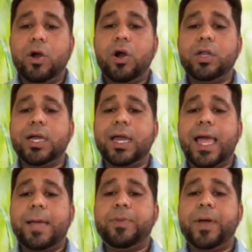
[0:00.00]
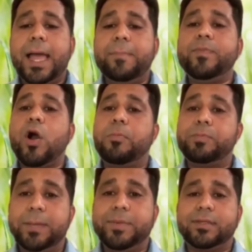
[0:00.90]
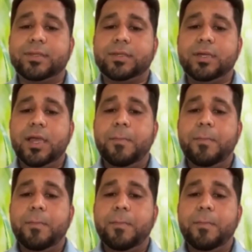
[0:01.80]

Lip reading: on a Clapham omnibus,